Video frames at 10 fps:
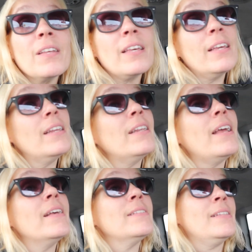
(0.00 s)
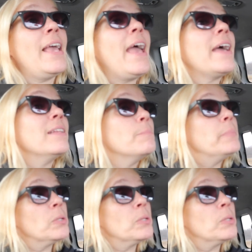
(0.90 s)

look at it as an added